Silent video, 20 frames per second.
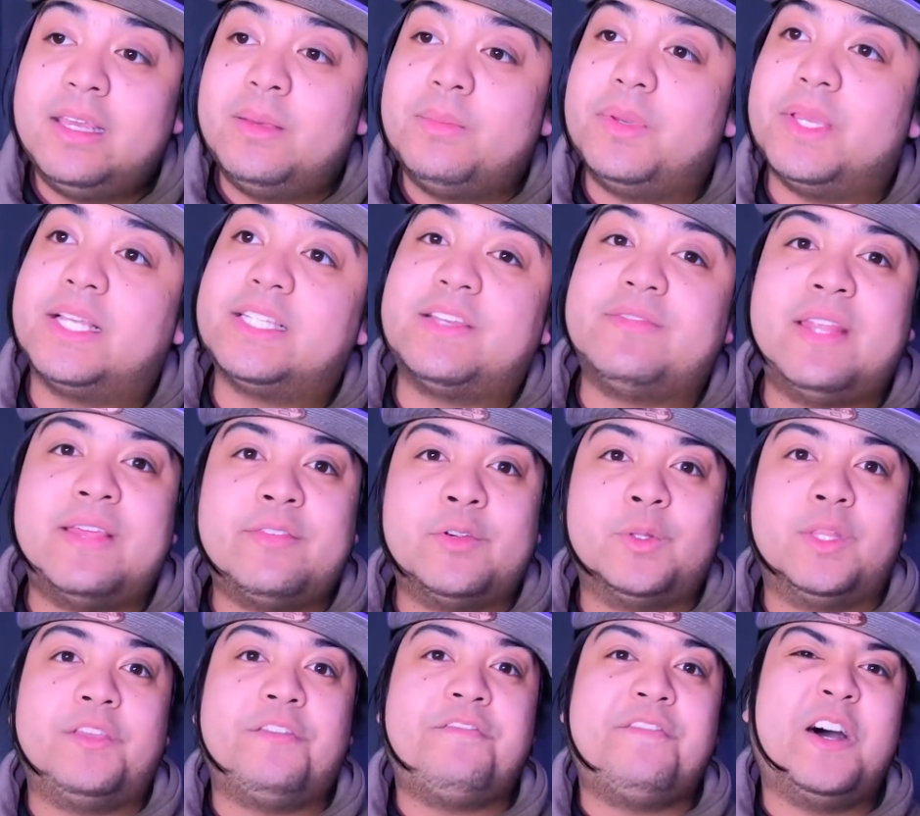because I've never
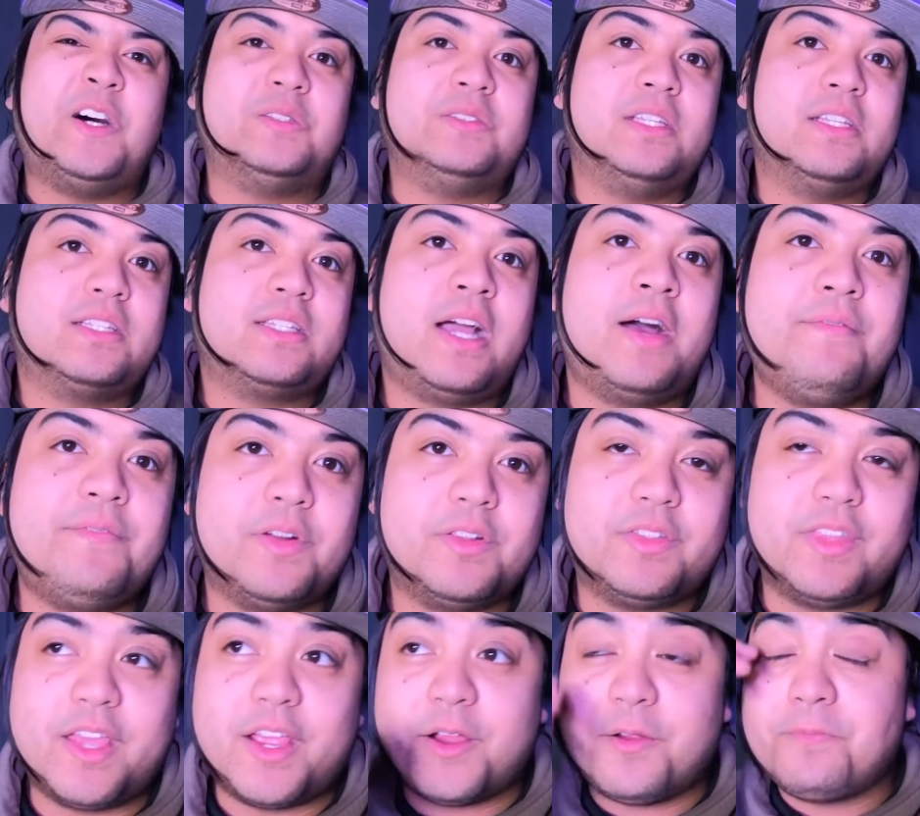really felt
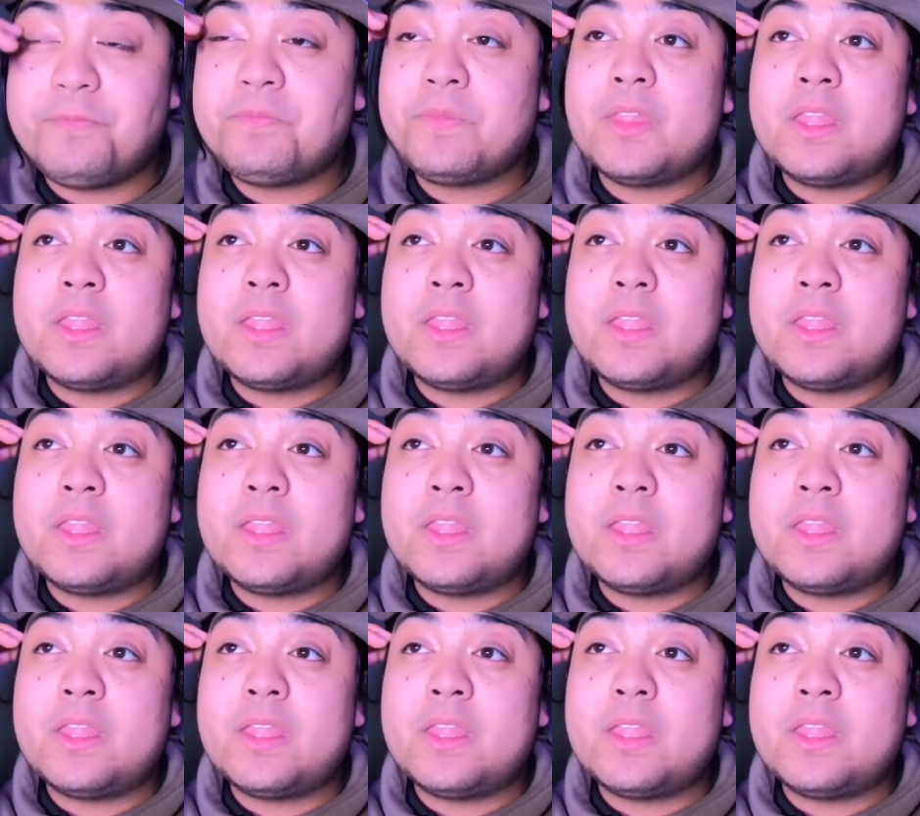discomfort there.